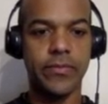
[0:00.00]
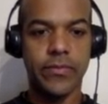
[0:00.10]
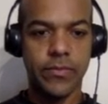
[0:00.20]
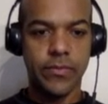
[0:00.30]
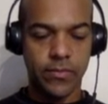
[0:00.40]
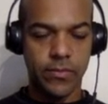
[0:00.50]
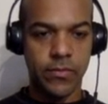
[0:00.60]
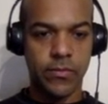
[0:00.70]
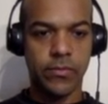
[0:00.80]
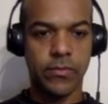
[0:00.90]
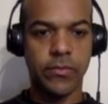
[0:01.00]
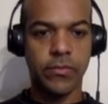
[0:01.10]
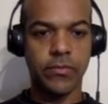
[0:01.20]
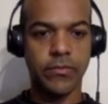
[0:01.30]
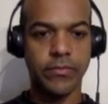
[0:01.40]

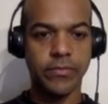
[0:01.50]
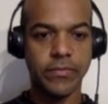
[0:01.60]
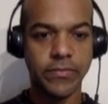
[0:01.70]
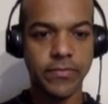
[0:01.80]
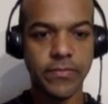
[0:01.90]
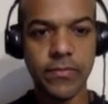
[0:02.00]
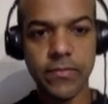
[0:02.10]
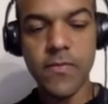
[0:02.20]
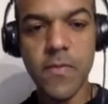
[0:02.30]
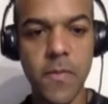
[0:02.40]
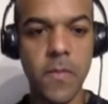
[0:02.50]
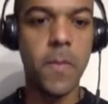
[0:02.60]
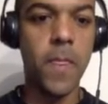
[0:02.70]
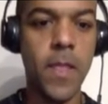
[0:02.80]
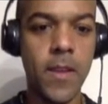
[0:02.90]

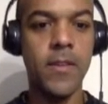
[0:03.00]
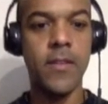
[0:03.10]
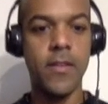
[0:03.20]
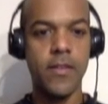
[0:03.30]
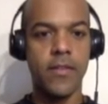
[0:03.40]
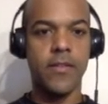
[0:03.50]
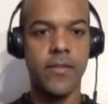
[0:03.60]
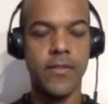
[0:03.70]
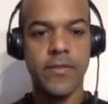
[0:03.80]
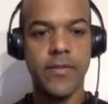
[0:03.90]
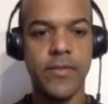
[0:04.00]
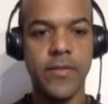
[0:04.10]
(silent)